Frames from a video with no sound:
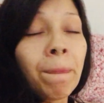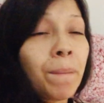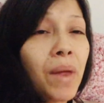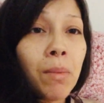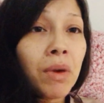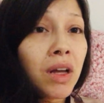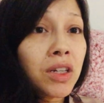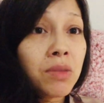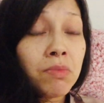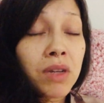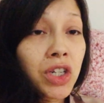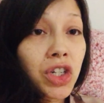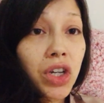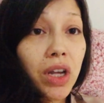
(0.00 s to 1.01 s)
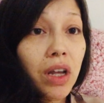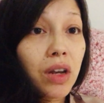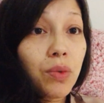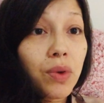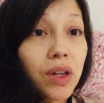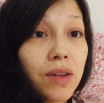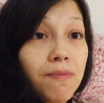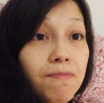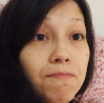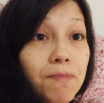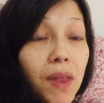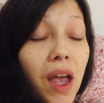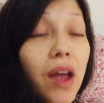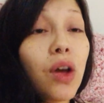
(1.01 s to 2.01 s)
I'm not diminishing anyone.
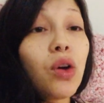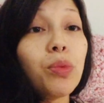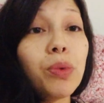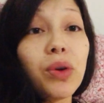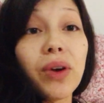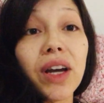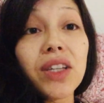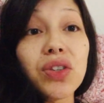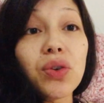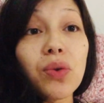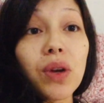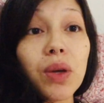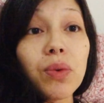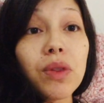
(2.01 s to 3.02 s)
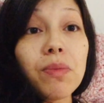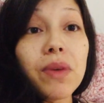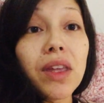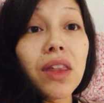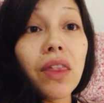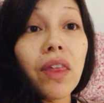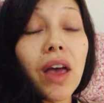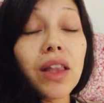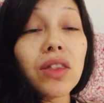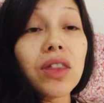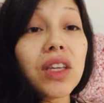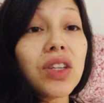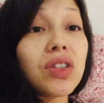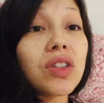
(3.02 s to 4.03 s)
I hope you guys agree with me that
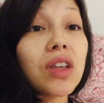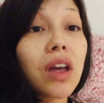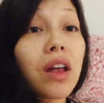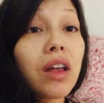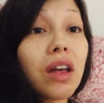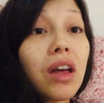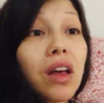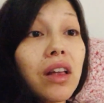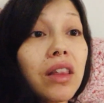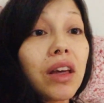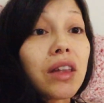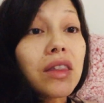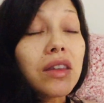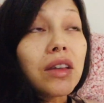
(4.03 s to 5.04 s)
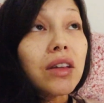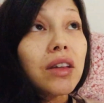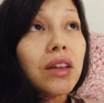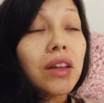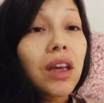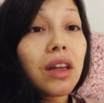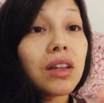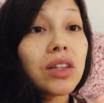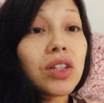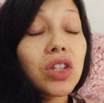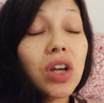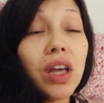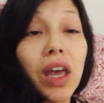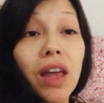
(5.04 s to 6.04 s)
these, like the
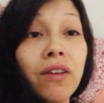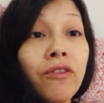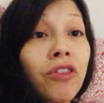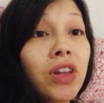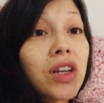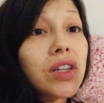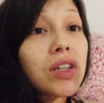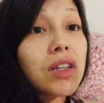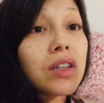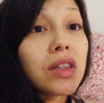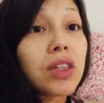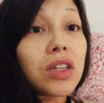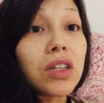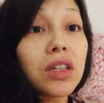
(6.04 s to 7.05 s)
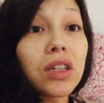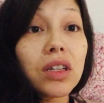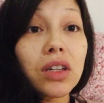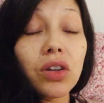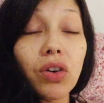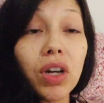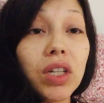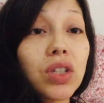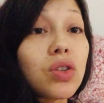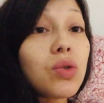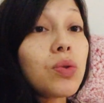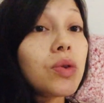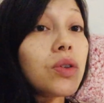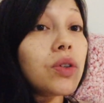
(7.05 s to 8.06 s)
infant, the grade
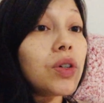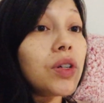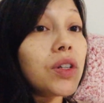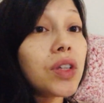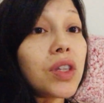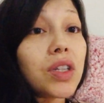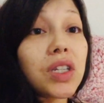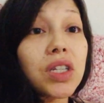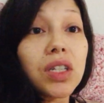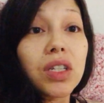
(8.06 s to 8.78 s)
school, the